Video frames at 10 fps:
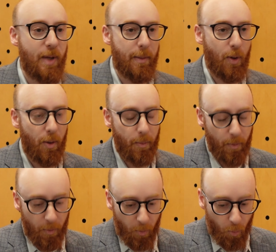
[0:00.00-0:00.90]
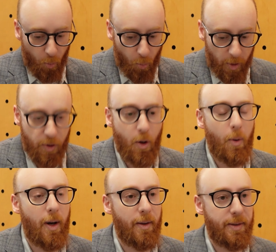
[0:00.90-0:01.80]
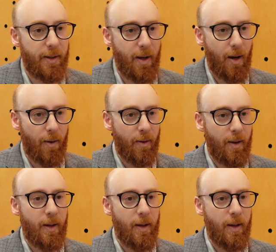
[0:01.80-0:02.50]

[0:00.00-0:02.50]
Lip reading: people with nowhere else to go,